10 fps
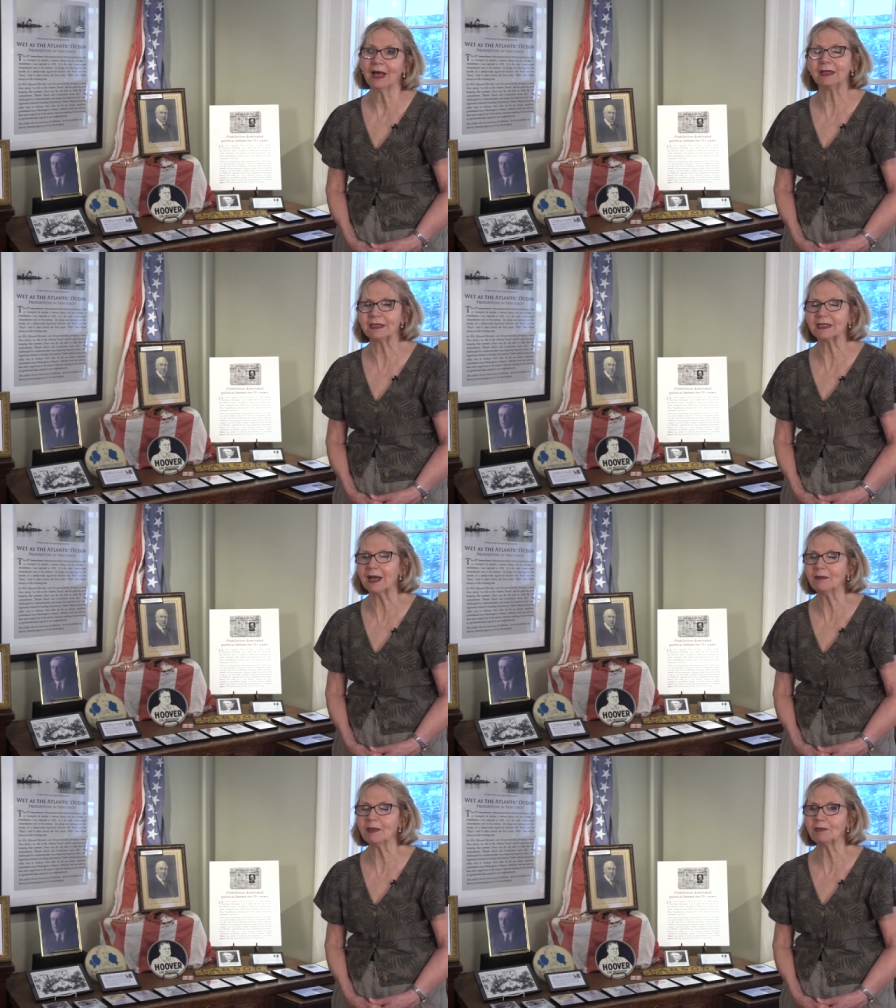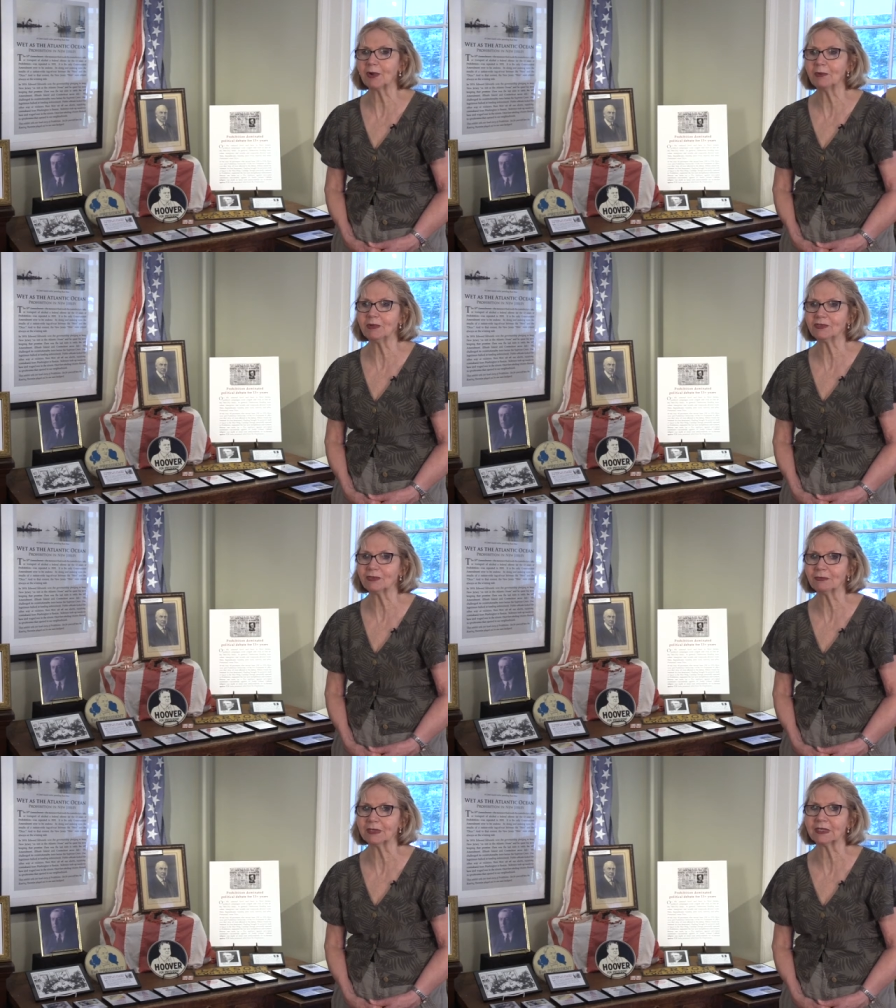At the time that prohibition
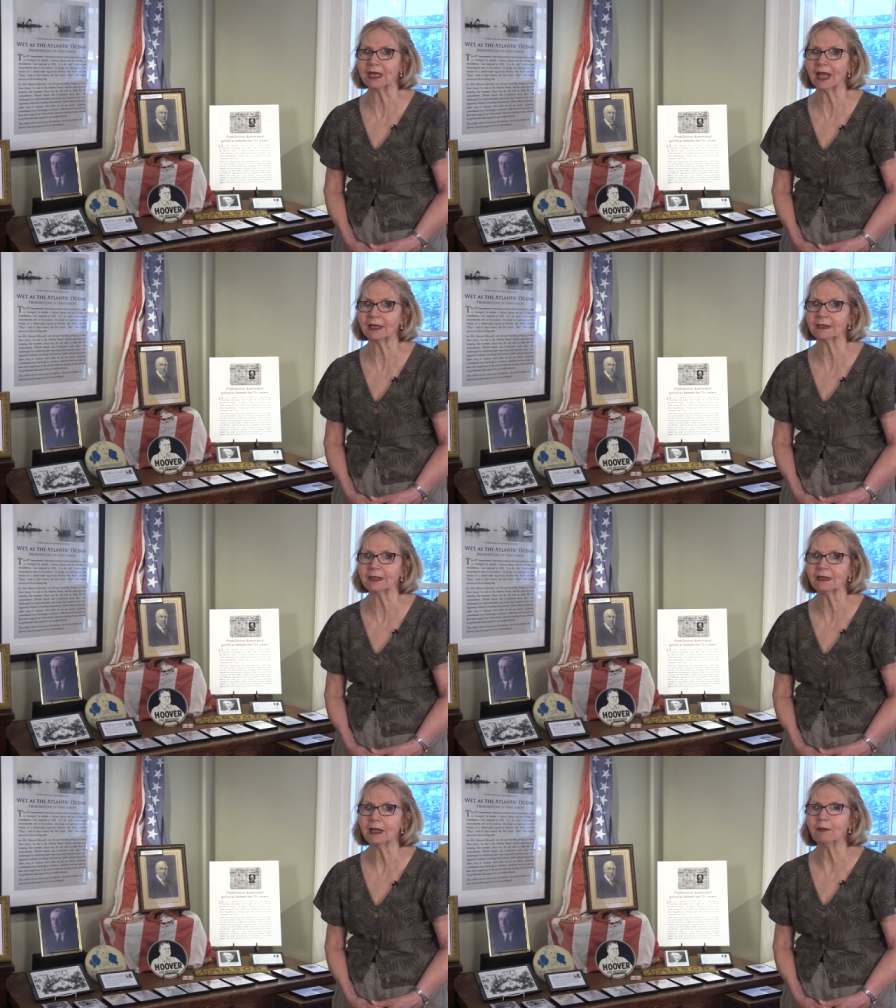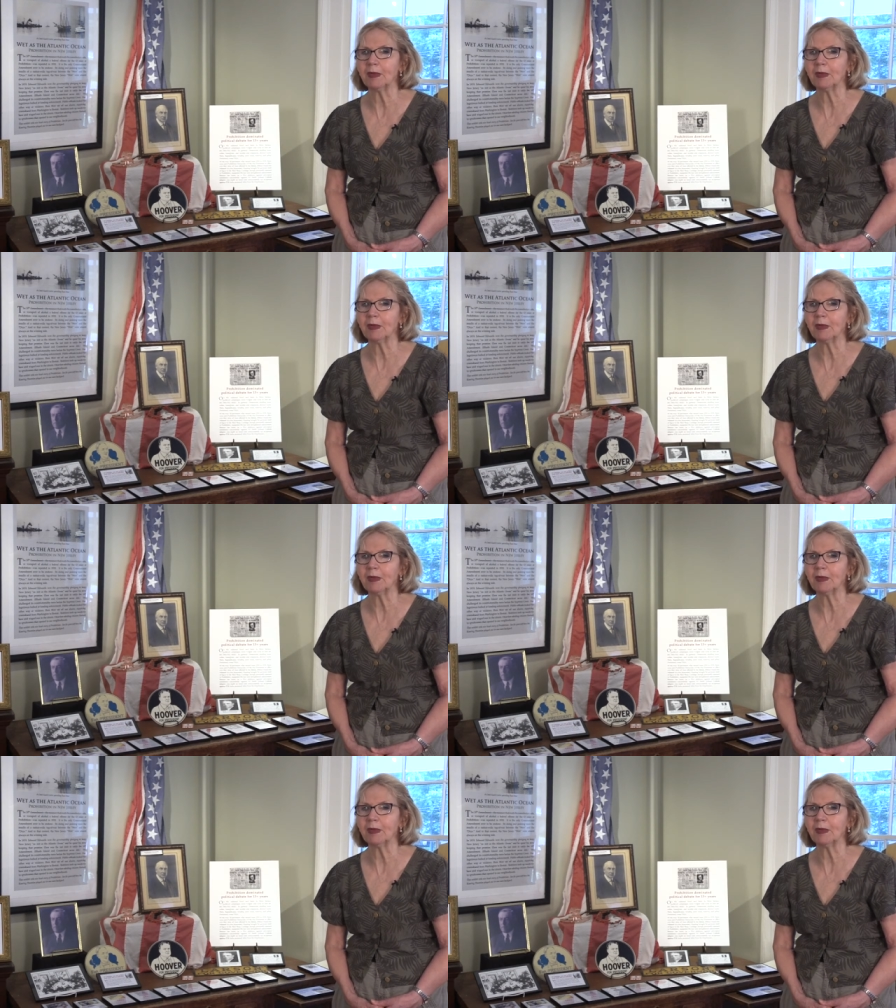prohibition was enacted,